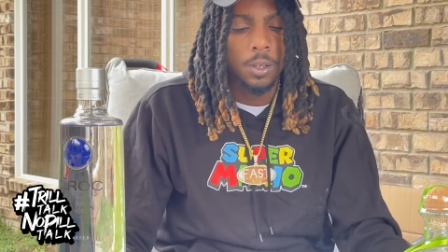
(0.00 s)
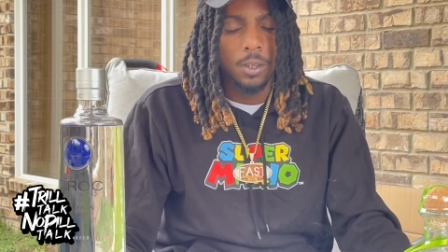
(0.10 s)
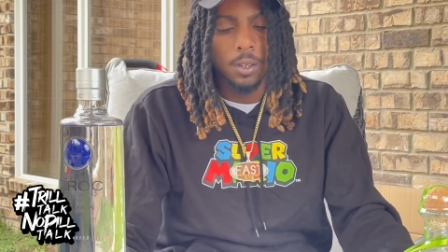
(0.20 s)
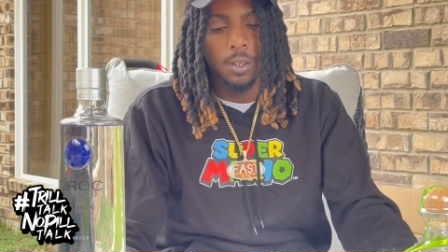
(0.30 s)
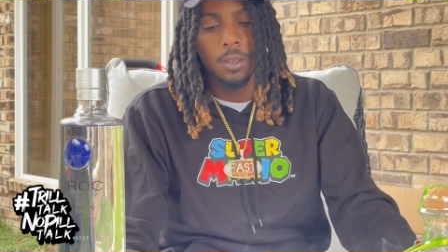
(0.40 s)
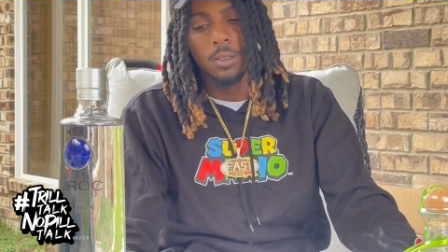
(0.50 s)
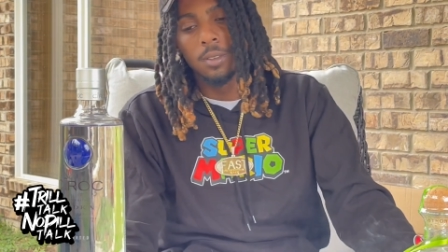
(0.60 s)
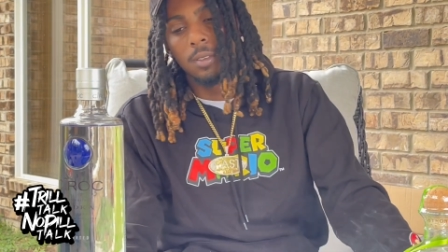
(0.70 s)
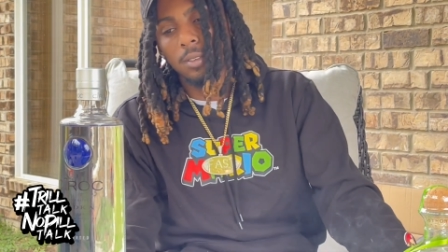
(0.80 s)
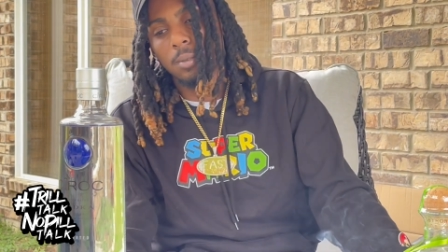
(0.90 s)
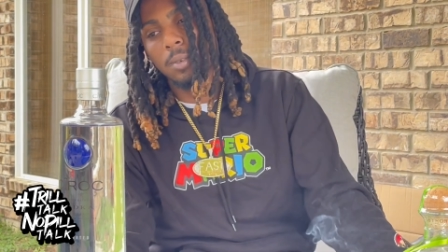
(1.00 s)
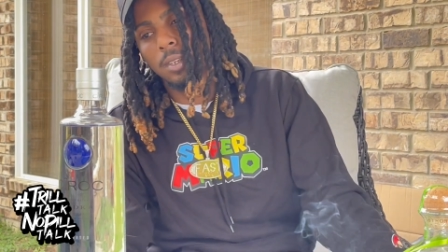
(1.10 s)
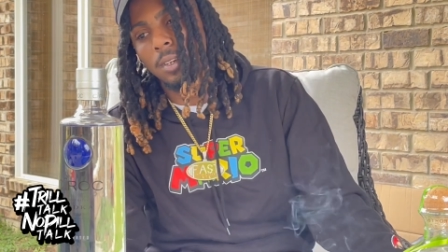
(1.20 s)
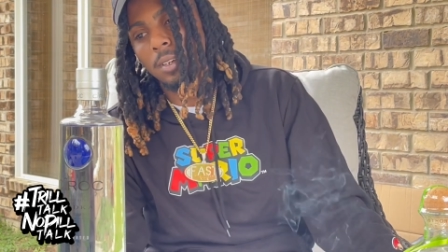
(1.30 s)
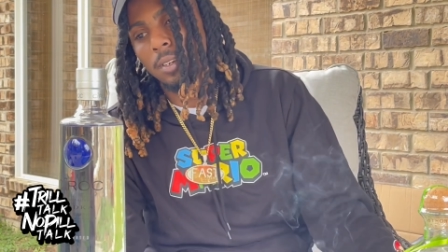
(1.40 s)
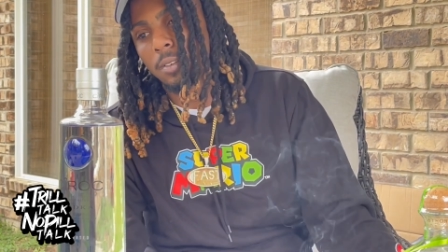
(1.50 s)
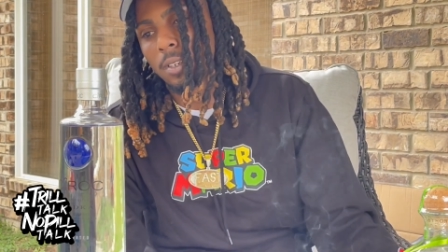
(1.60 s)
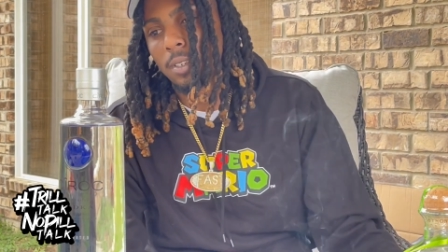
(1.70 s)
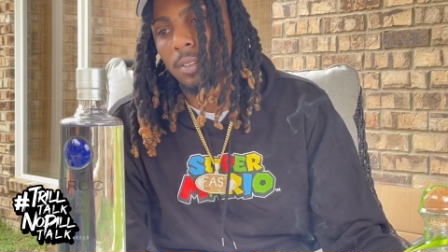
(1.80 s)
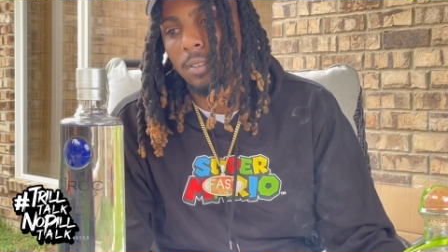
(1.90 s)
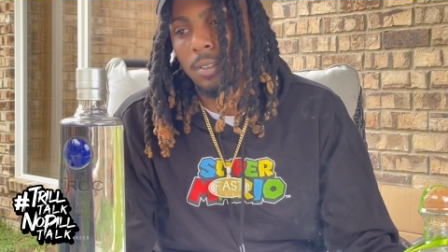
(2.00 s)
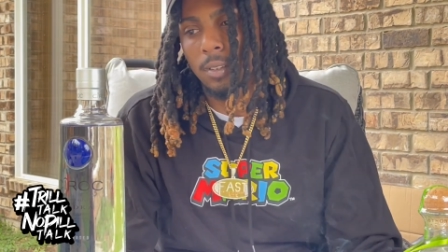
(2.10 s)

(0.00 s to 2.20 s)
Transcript: Yes, because uh,